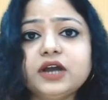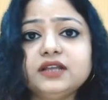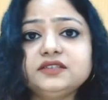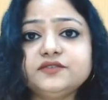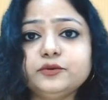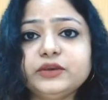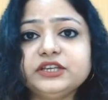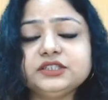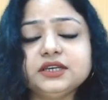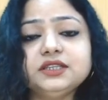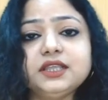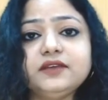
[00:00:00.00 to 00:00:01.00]

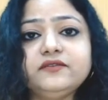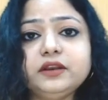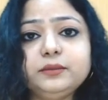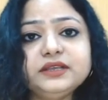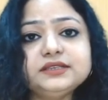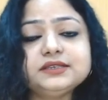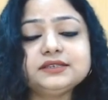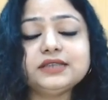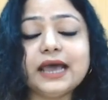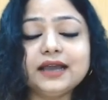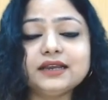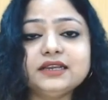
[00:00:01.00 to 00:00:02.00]
transformation, there will be
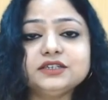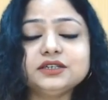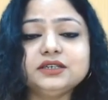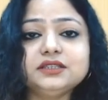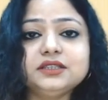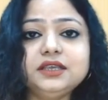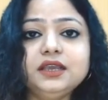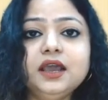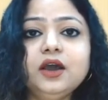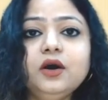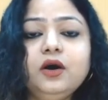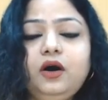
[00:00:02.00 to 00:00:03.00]
stagnation in the
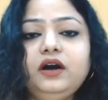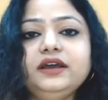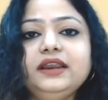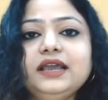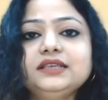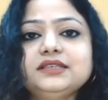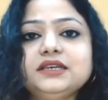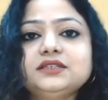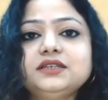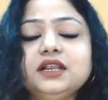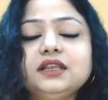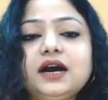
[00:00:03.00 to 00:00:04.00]

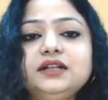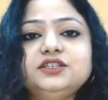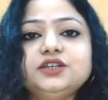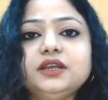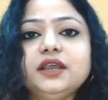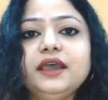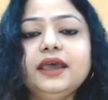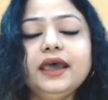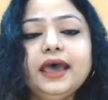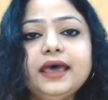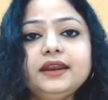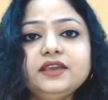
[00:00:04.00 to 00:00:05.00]
organizational culture,
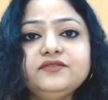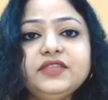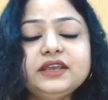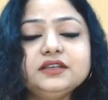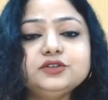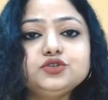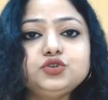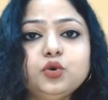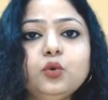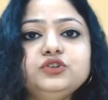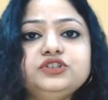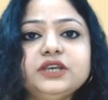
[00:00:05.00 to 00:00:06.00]
and if there is
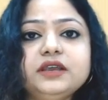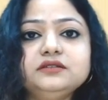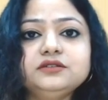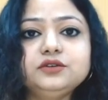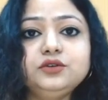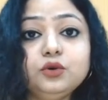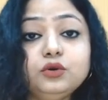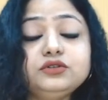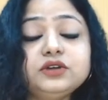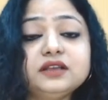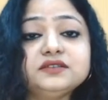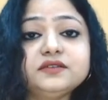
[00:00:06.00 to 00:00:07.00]
no change, no
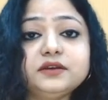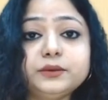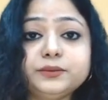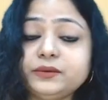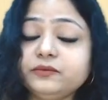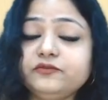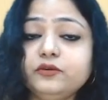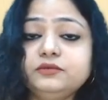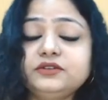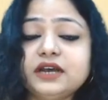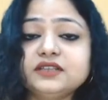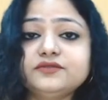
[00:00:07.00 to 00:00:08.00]

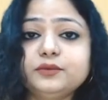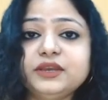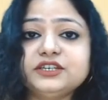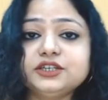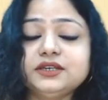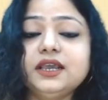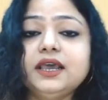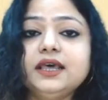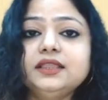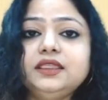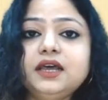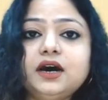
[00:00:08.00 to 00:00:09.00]
transformation,
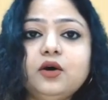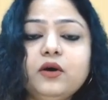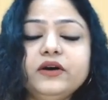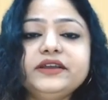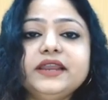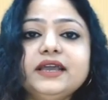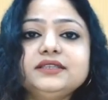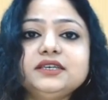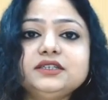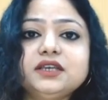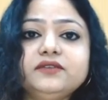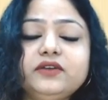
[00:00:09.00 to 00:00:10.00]
the
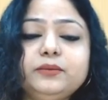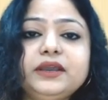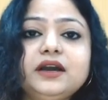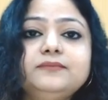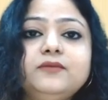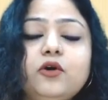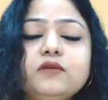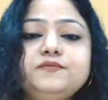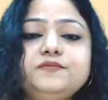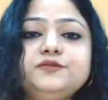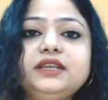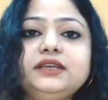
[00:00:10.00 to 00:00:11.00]
organization will become
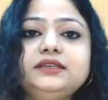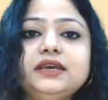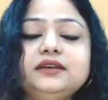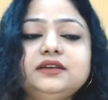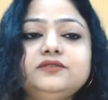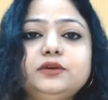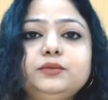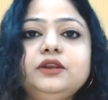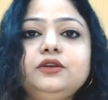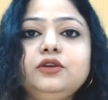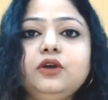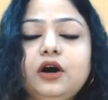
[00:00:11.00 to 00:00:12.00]
obsolete and it will
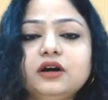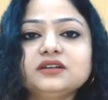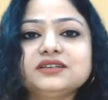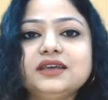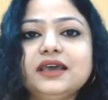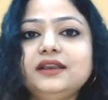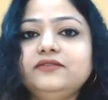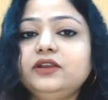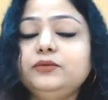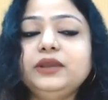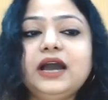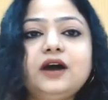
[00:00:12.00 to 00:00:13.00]
be lost and
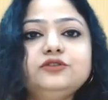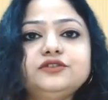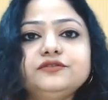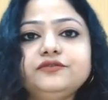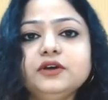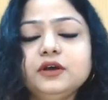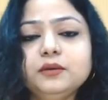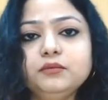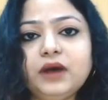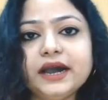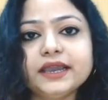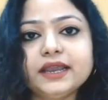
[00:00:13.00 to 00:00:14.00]
will be out of
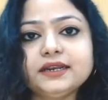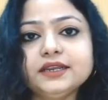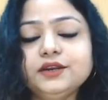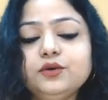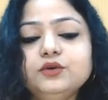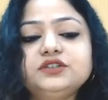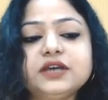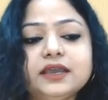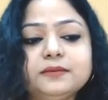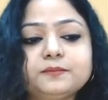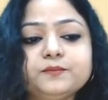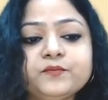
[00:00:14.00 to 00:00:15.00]
market in no
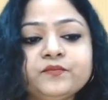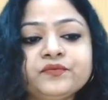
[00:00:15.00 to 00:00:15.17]
time.